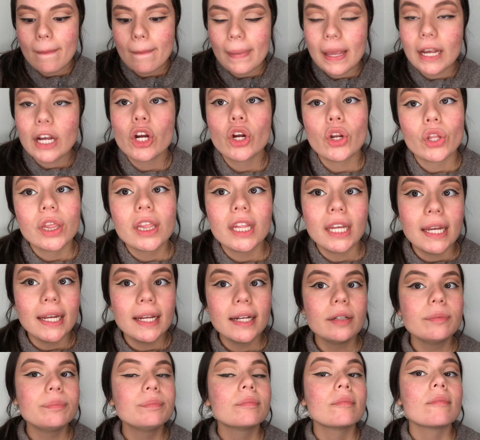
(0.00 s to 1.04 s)
her
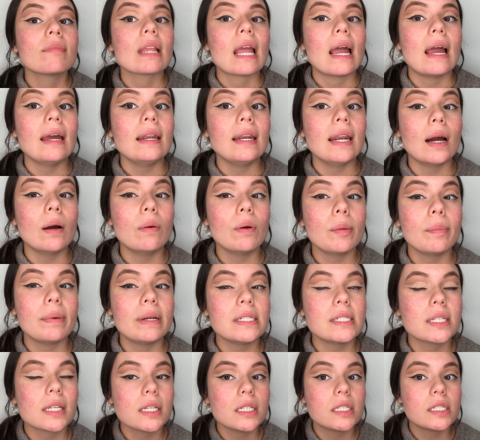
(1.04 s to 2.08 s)
thin. And now we're
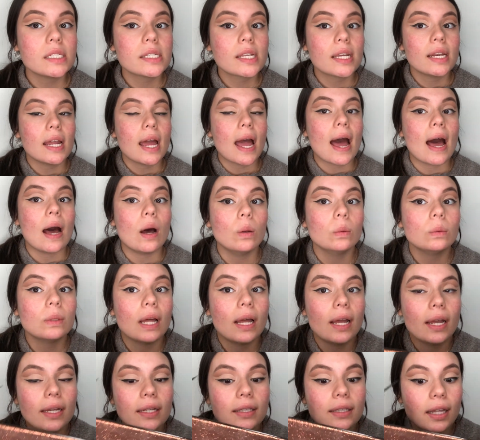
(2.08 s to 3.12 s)
basically just gonna
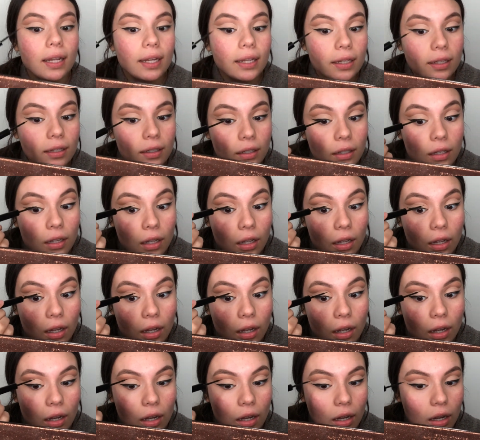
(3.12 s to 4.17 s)
outline like
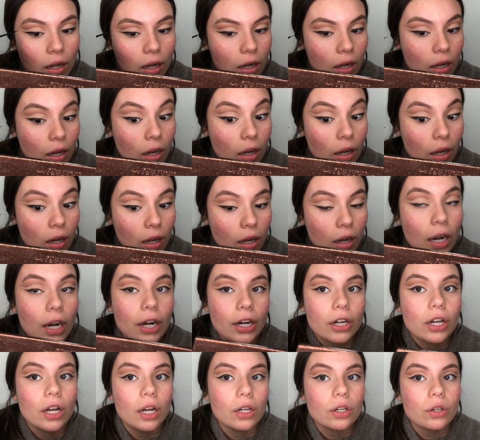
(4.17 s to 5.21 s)
our
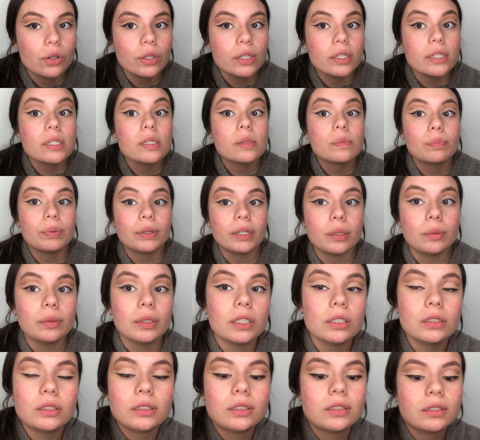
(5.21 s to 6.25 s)
cut crease pretty much.
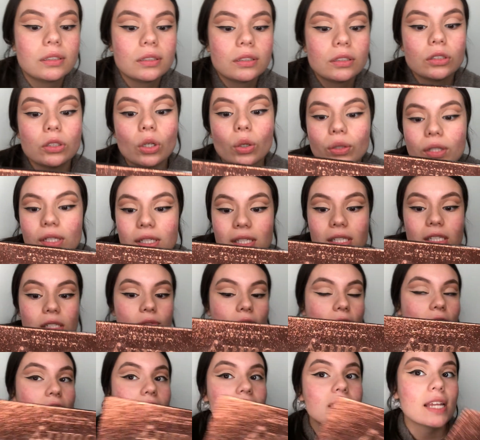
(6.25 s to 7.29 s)
So this is
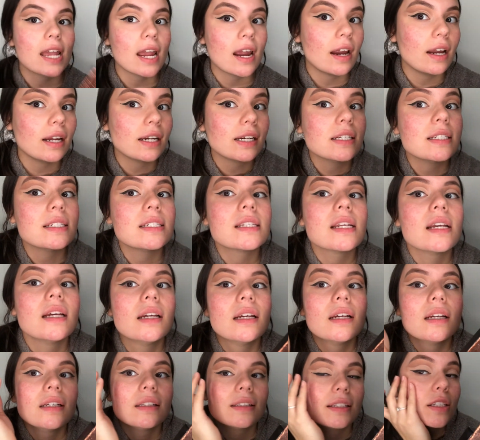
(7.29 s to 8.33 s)
very scary because
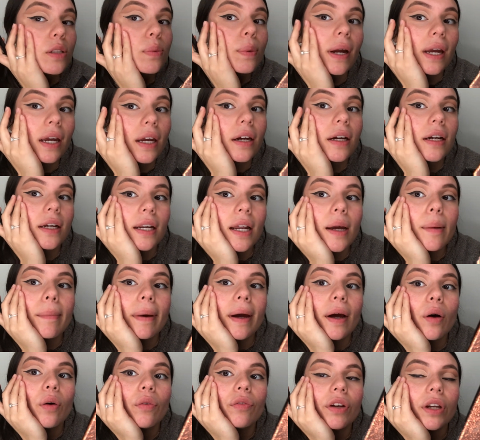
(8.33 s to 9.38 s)
this right here could end my
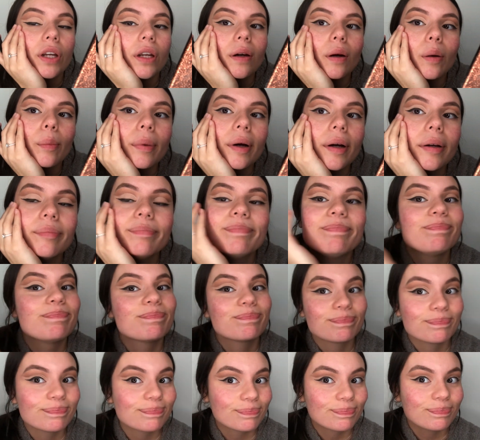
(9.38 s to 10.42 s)
whole video, but
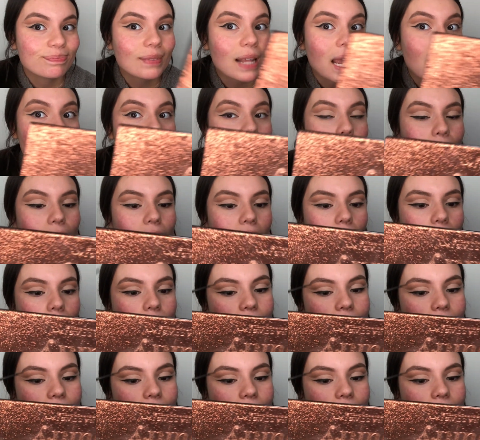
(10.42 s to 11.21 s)
here we go.